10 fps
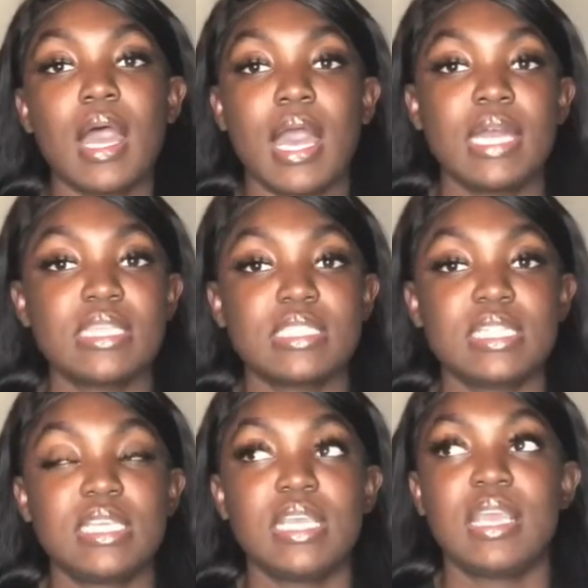
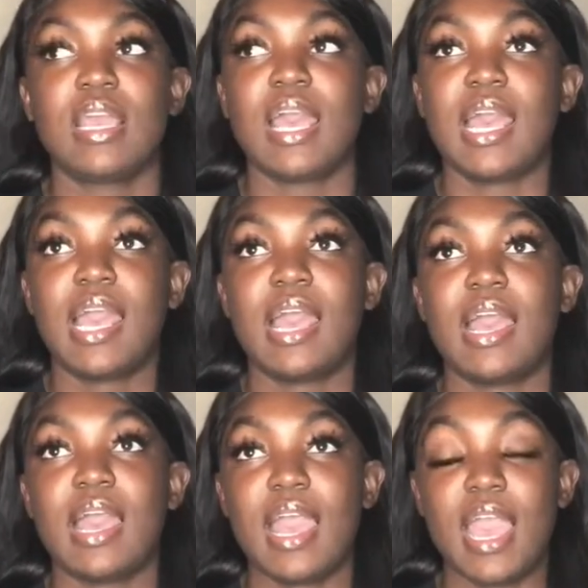Honestly,
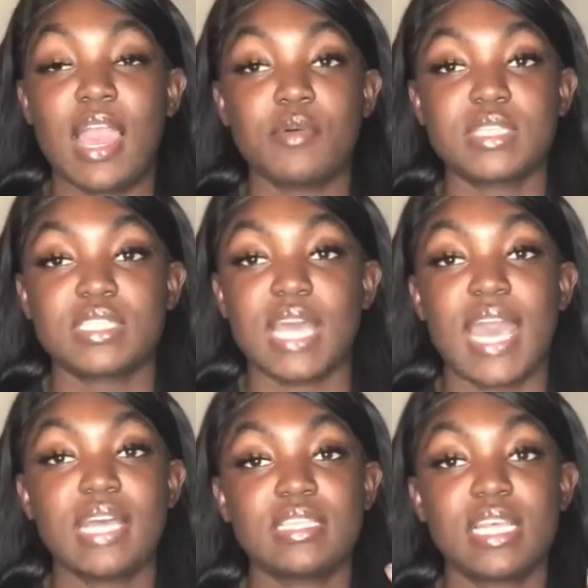I was
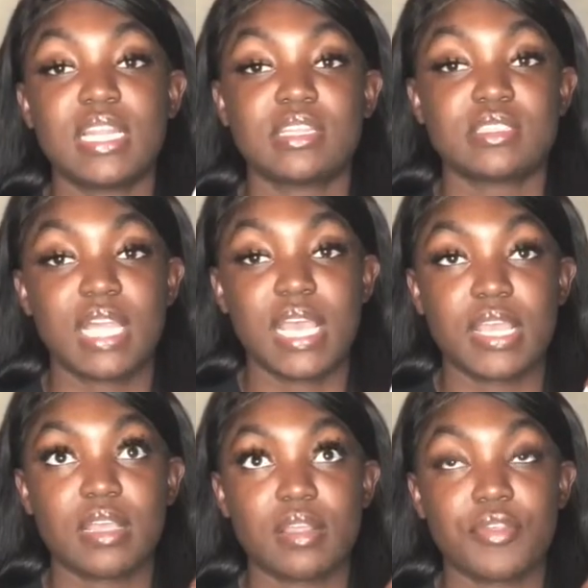I say there's
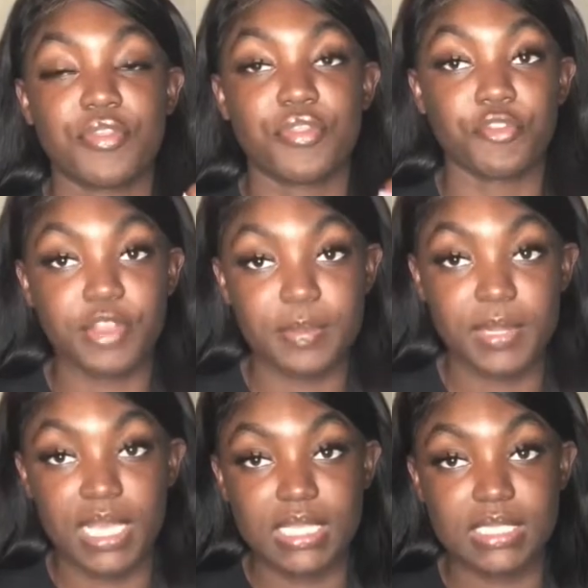like three
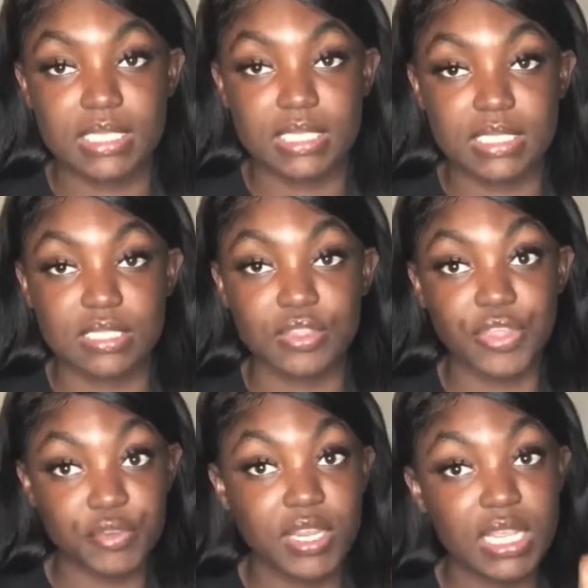places
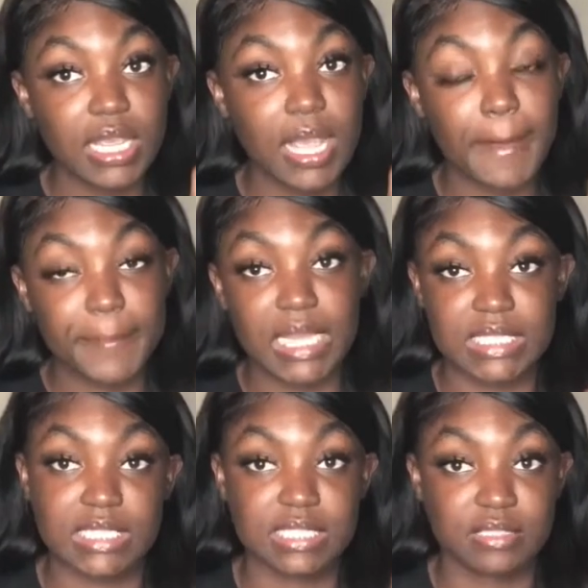three
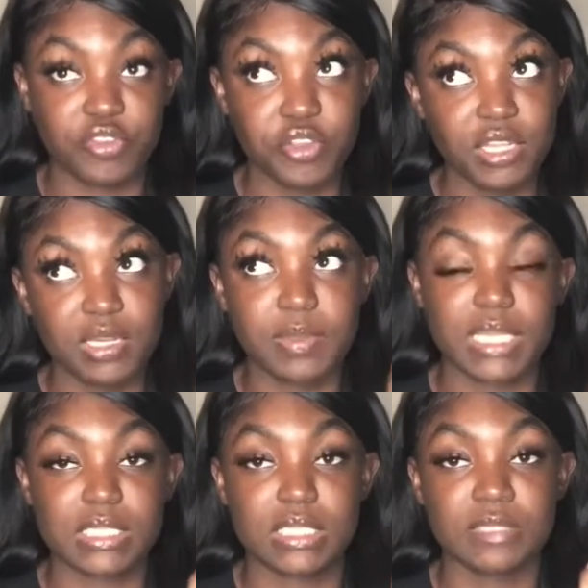places three good
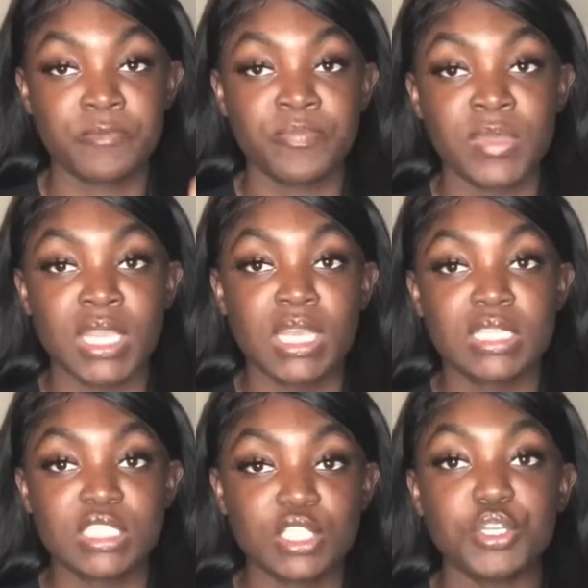places
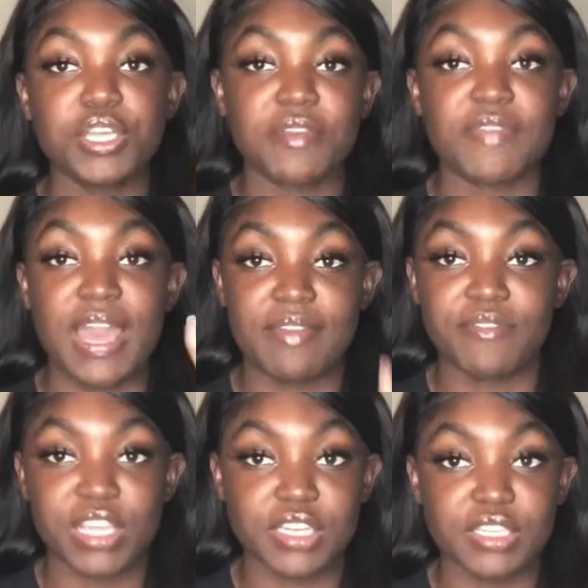to look and find
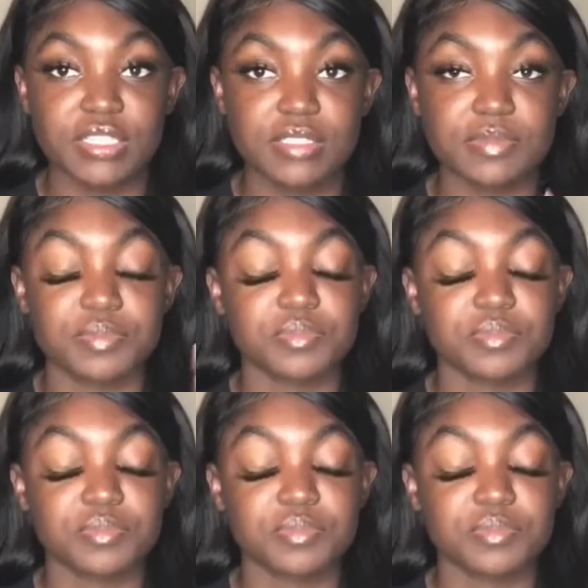vendors.